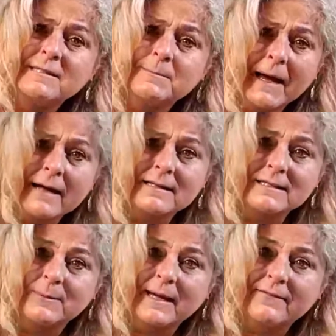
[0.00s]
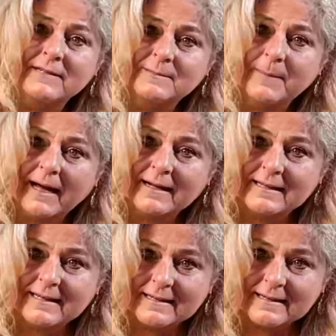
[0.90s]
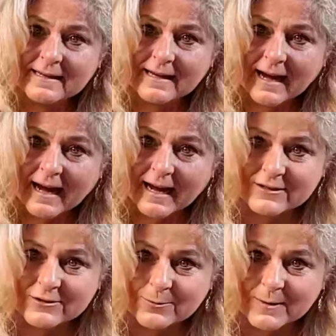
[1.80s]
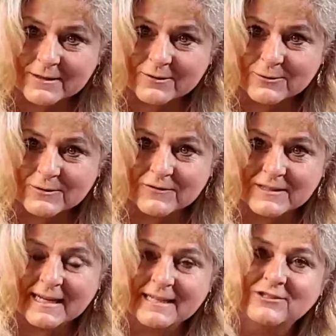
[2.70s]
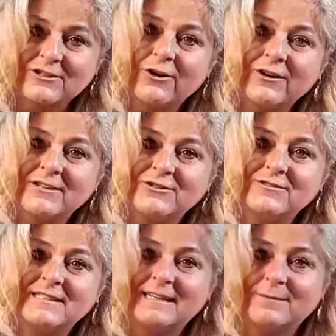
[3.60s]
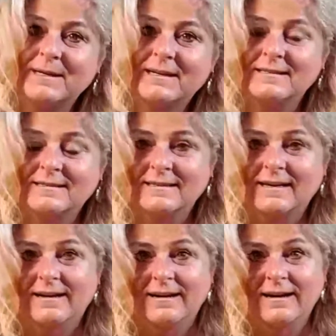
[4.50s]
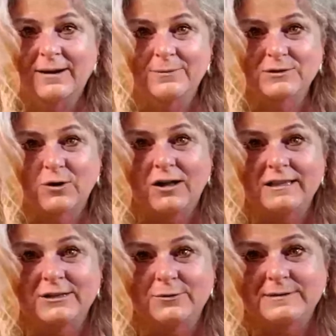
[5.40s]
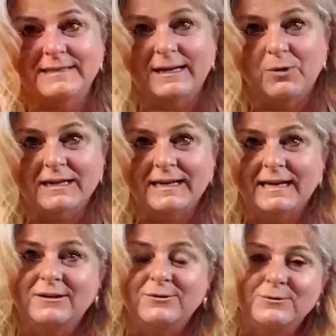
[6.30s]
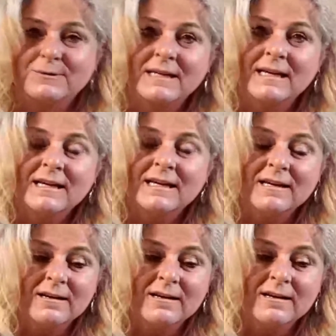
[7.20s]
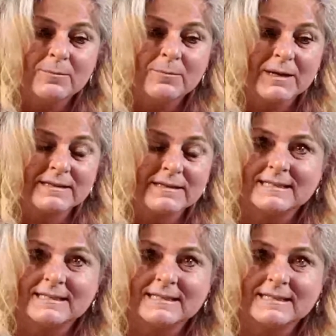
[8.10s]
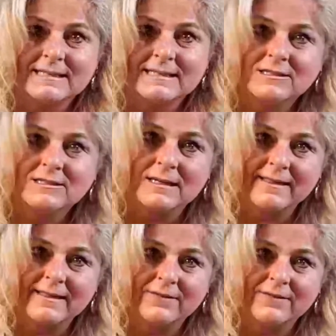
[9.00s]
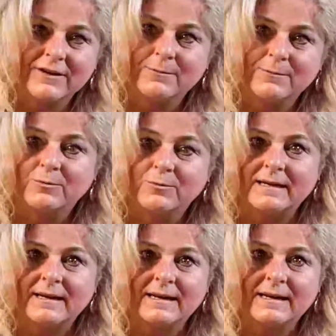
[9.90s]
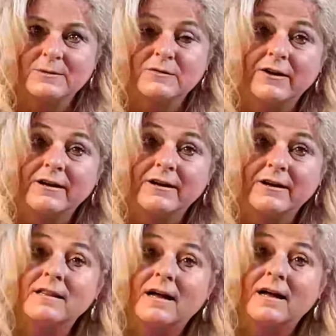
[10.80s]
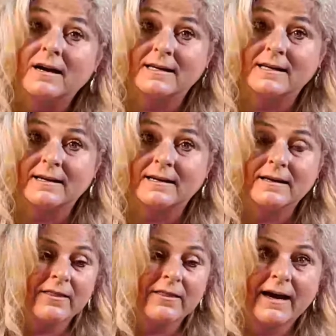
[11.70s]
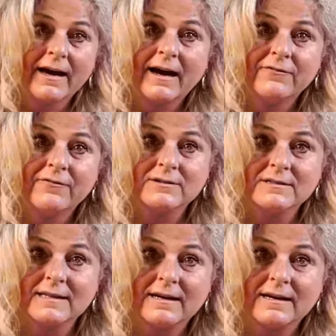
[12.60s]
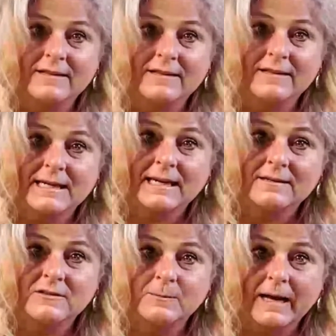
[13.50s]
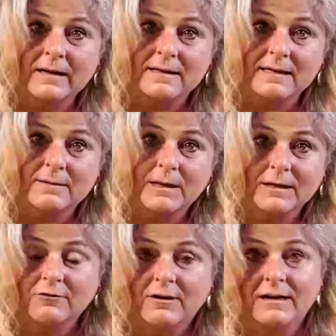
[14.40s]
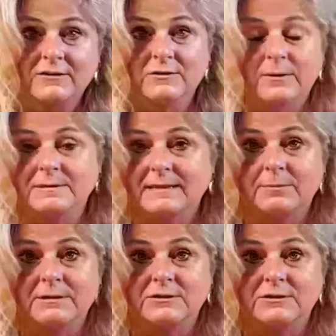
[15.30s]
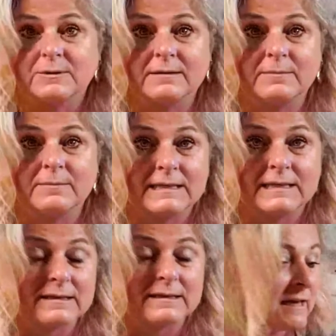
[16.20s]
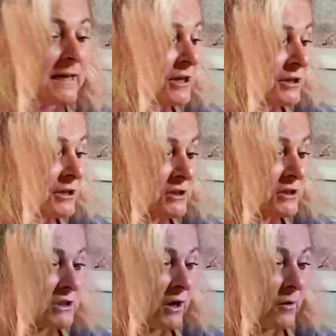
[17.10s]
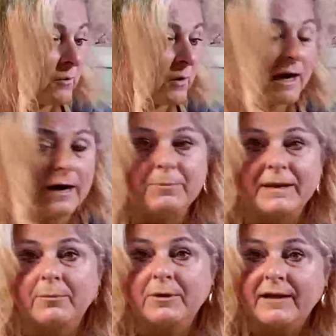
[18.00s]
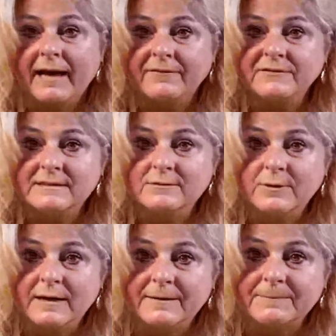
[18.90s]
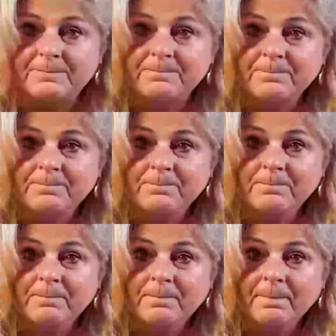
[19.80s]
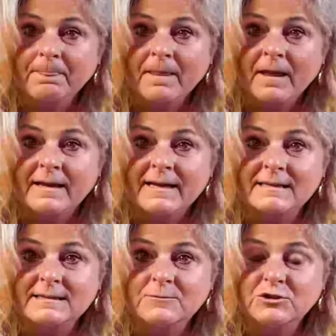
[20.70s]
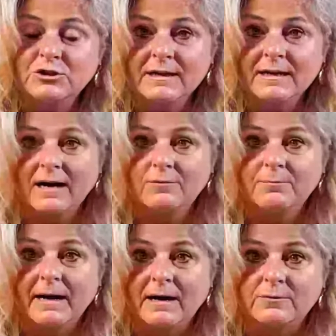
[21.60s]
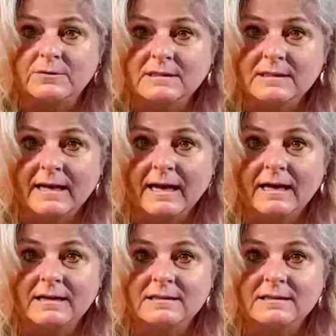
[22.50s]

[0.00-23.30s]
spackling? Do we have any spackling? I knew what you used for texture. Oh, yes, you did, because I was calling you and saying, what can I use? Because I needed to do it at that very moment. And I was very lucky that I found that there was a can of spackling in my garage. So I was able to do it immediately. So, but I will have to get some joint compound and